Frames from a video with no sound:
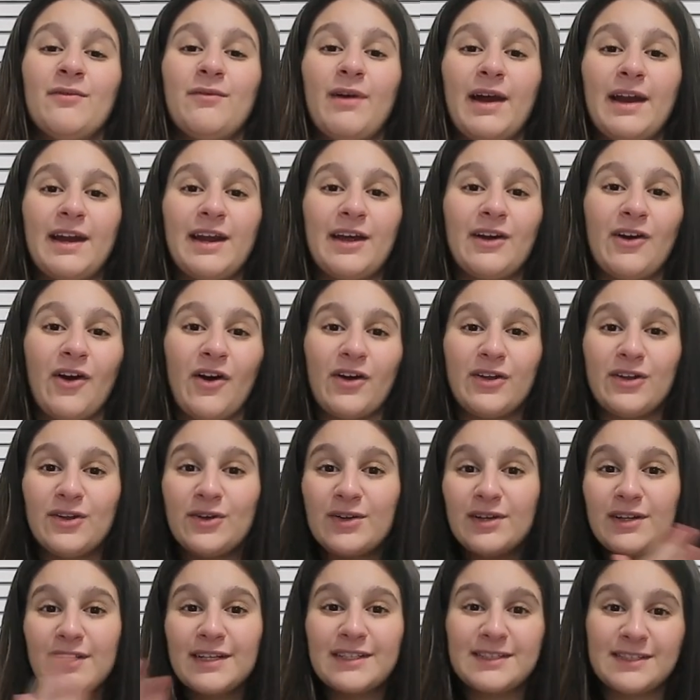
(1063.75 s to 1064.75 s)
writing on
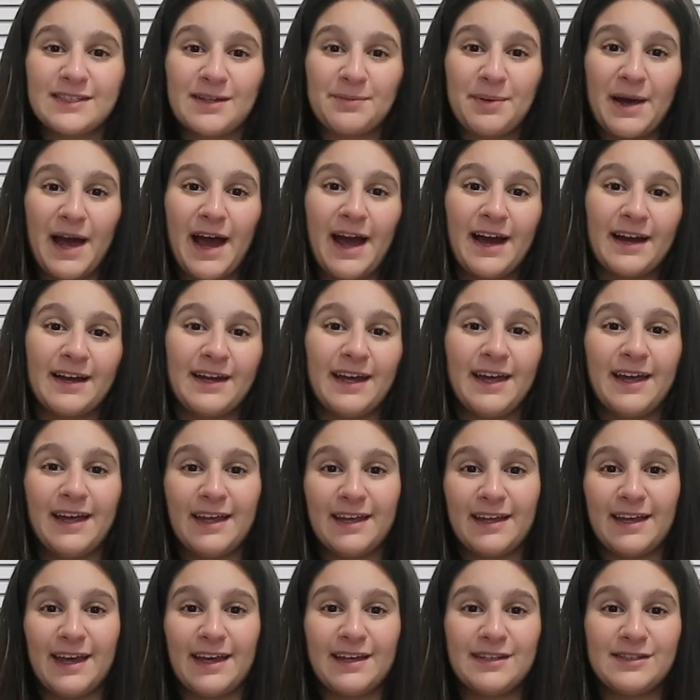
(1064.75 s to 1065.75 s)
your list to pack
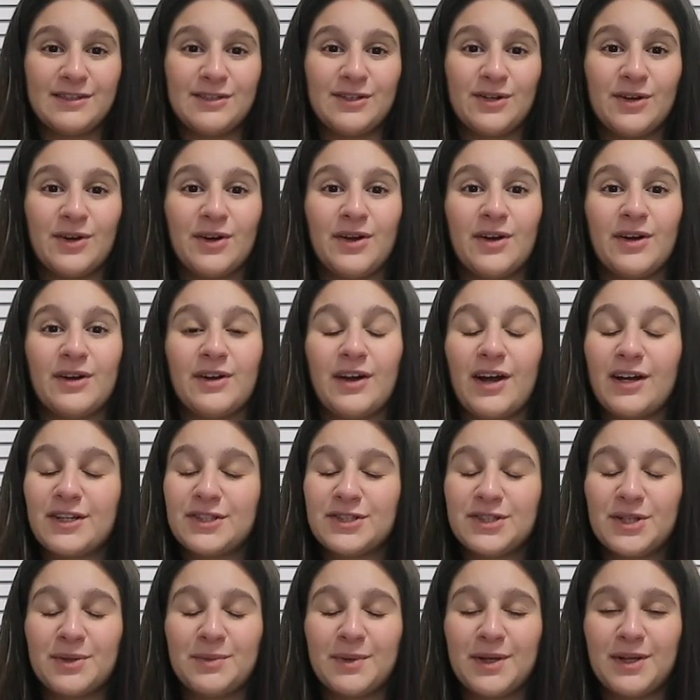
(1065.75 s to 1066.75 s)
in case you're
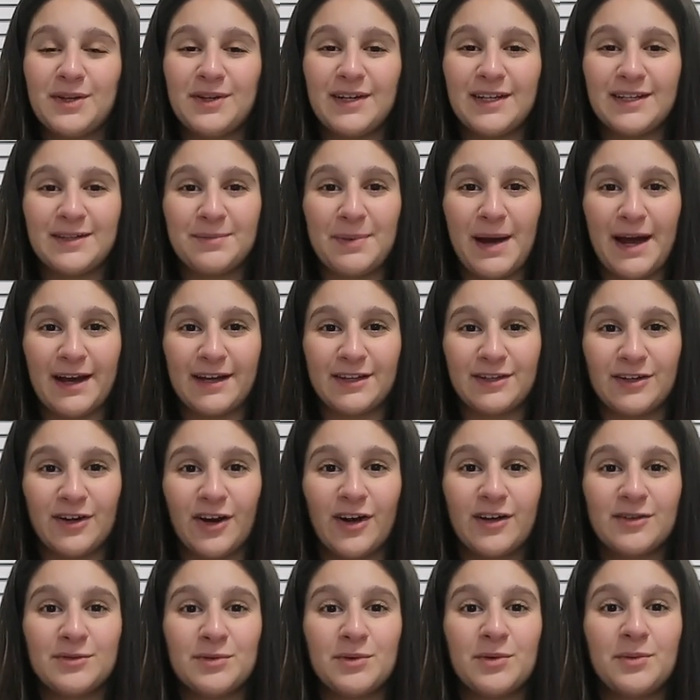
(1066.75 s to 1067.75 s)
not sure what you need to pack in
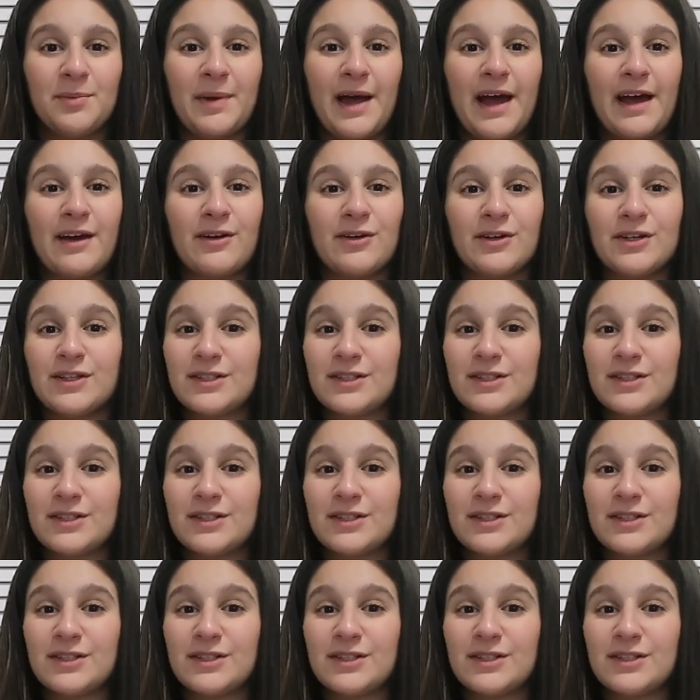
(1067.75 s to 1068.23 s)
your hospital bag,